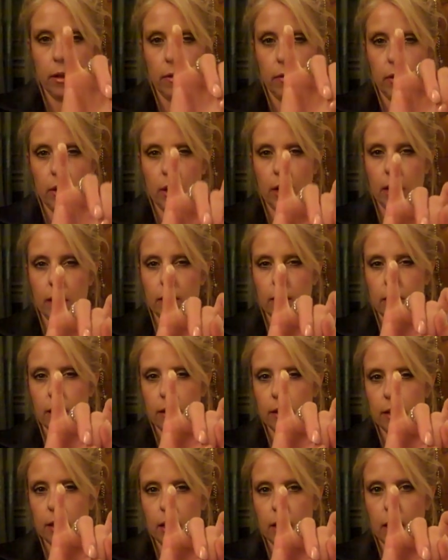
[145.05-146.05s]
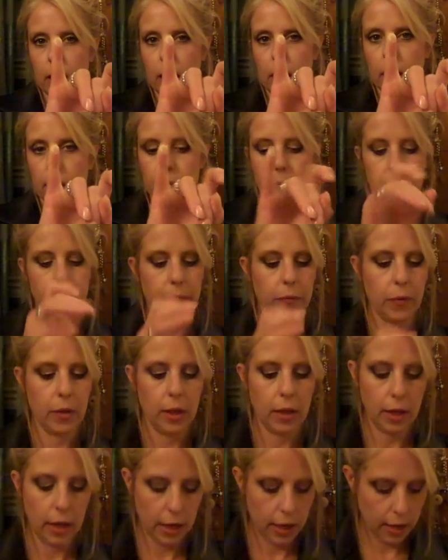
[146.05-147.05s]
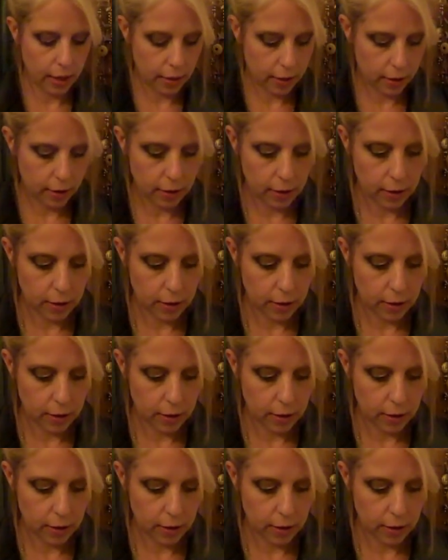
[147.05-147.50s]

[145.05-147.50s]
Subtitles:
if you guys can see that. And